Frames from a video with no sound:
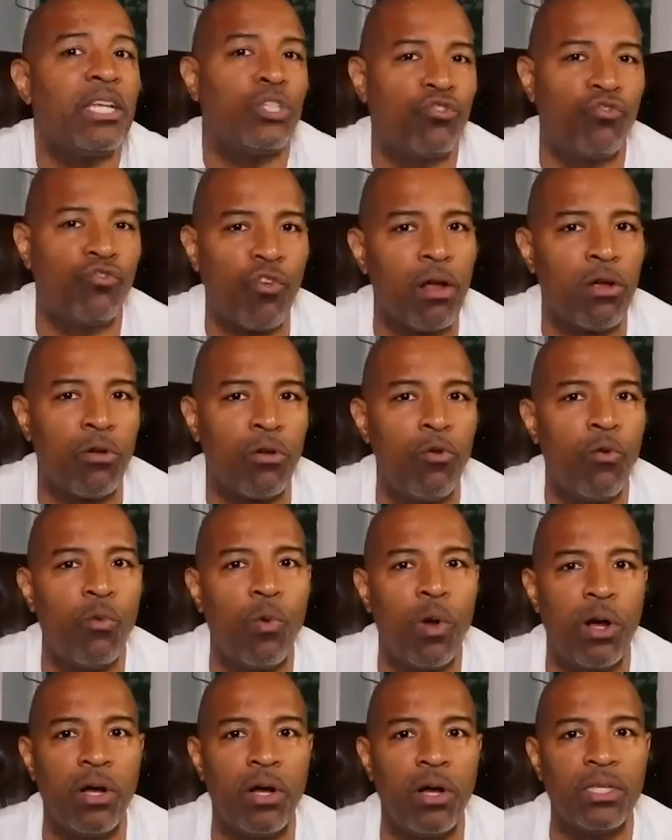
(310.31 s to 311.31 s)
struggle
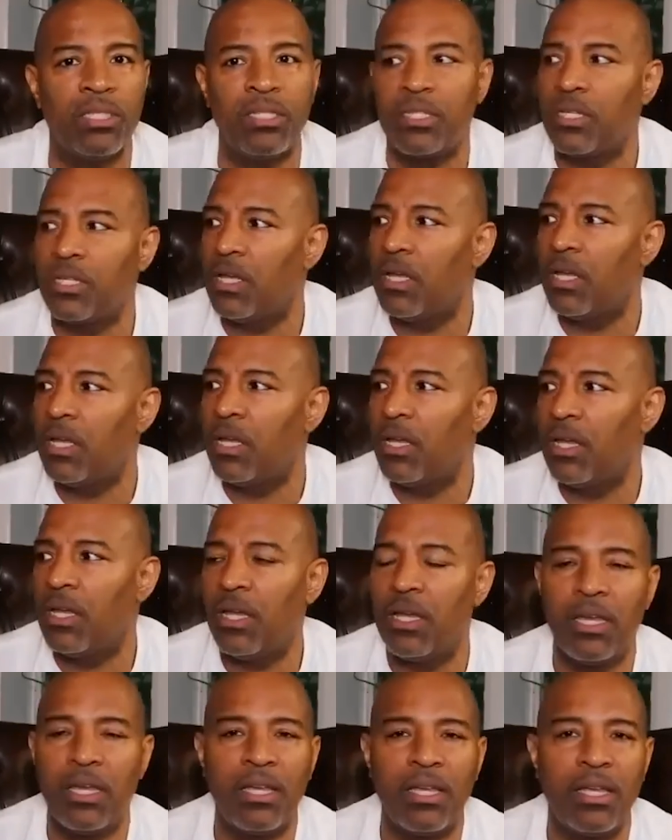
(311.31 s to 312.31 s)
was
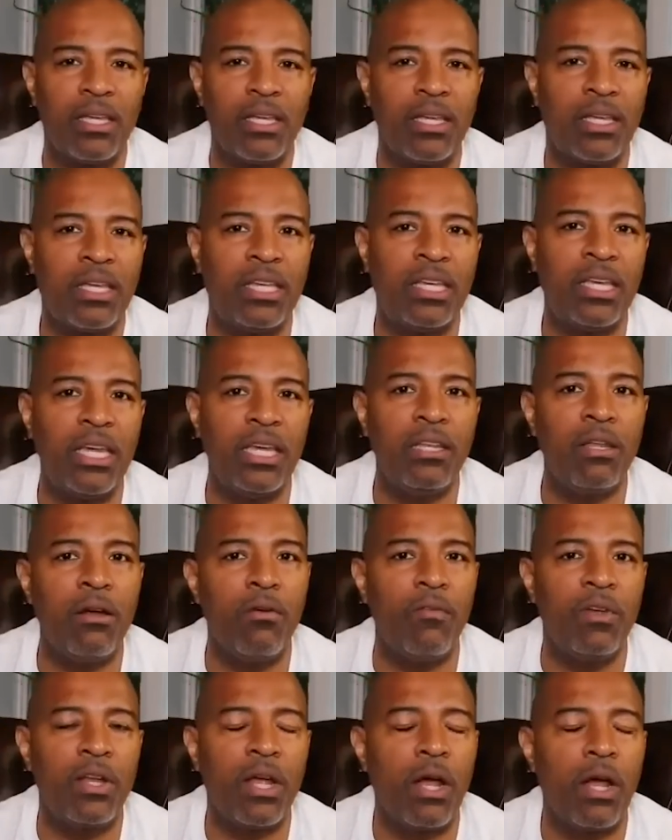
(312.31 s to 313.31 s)
getting
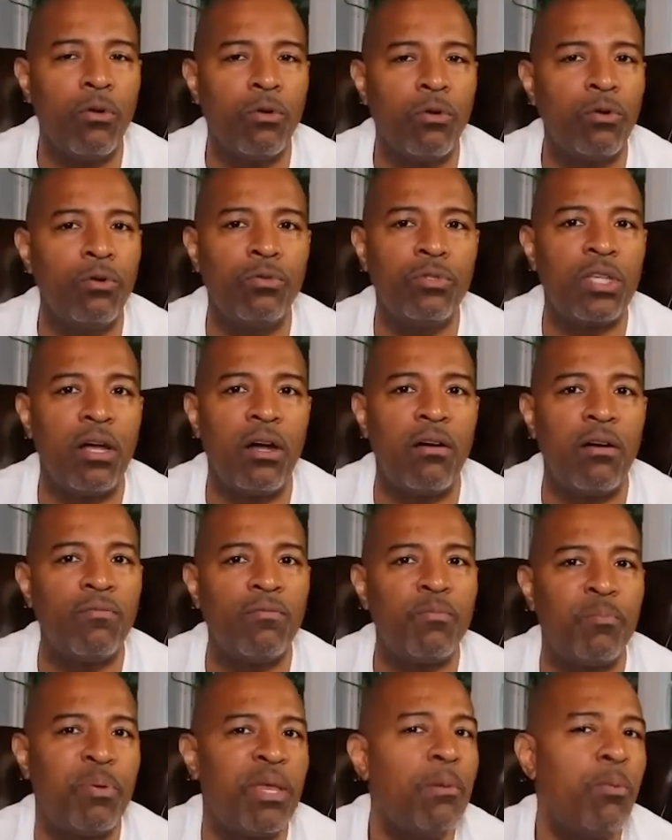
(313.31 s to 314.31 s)
over the hurdles
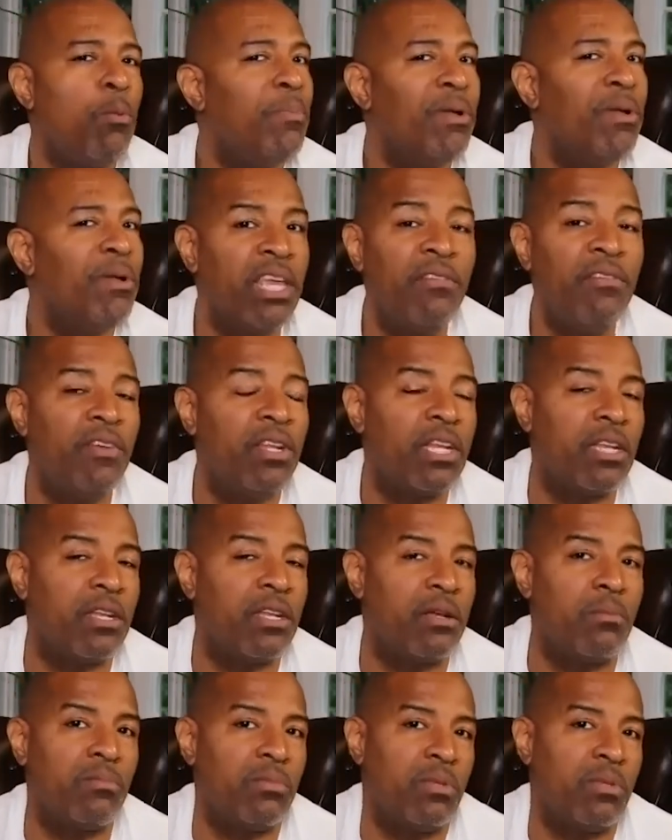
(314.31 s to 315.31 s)
of people believing in
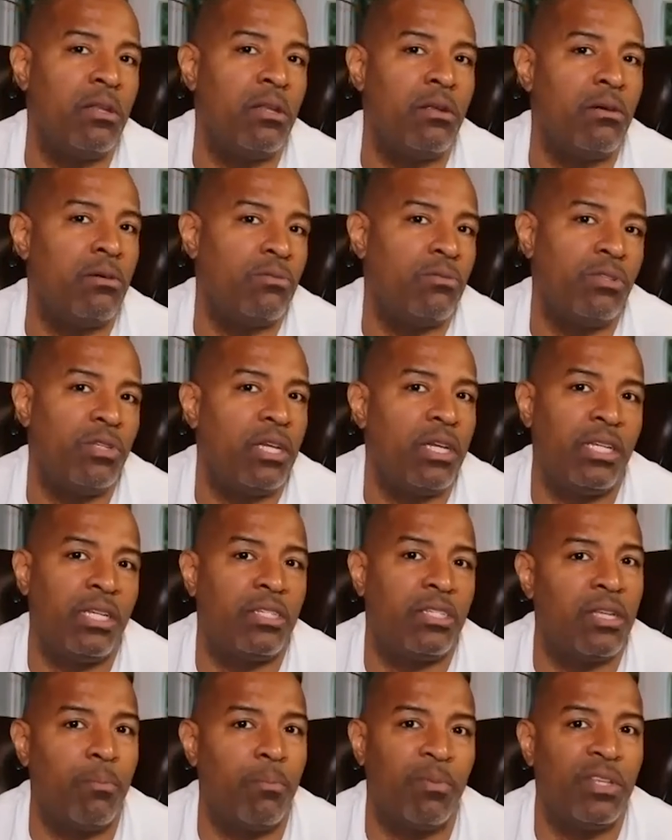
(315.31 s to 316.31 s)
them. You know,
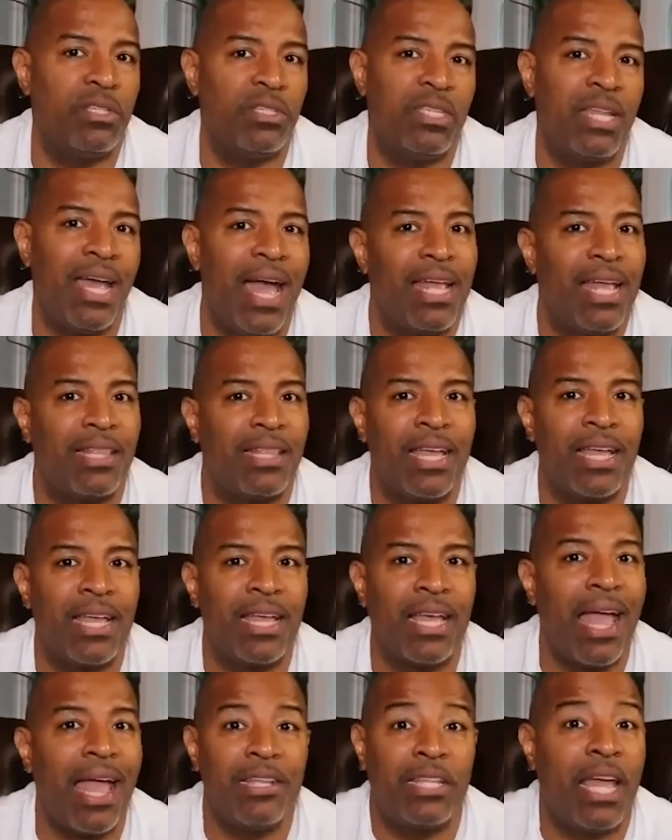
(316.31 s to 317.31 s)
it's simple as that.
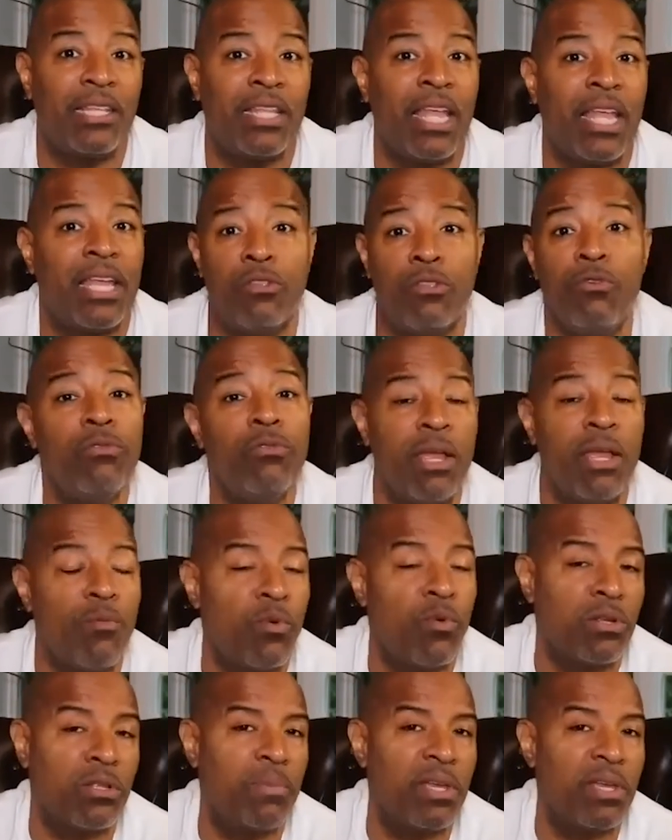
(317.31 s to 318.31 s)
Like they, they knew they
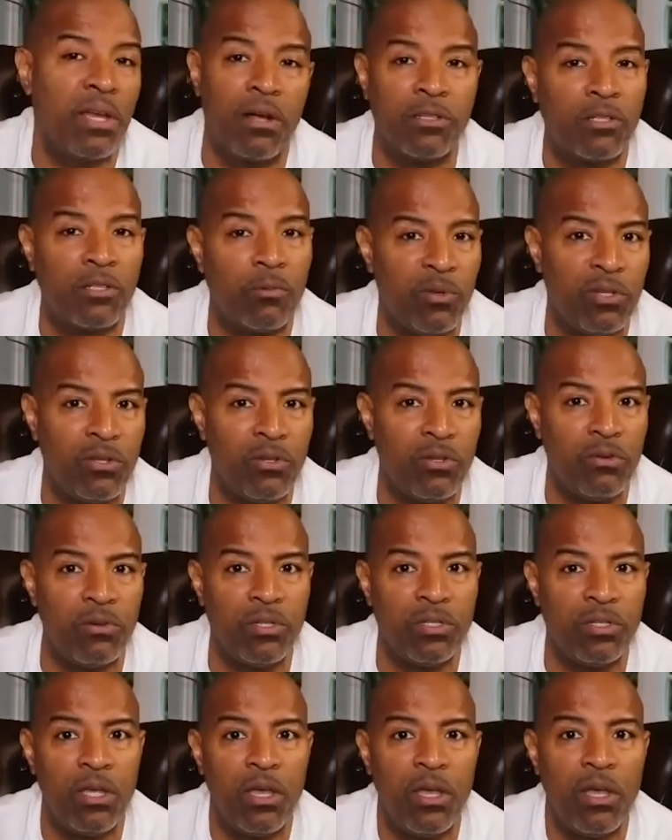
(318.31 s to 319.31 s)
wanted to be entrepreneurs,